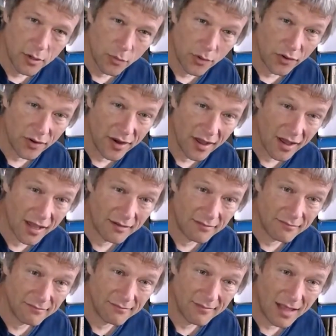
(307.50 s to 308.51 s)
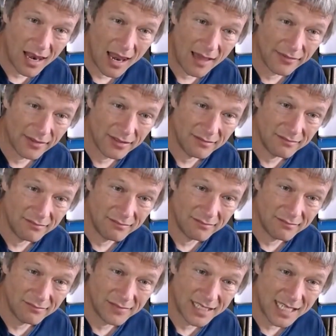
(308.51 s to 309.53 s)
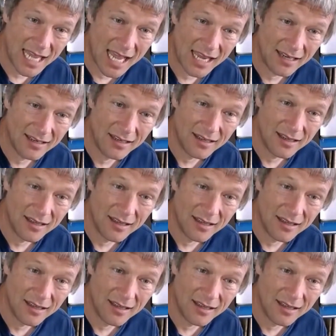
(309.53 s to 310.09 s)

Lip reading: we've got 9, 11, 10.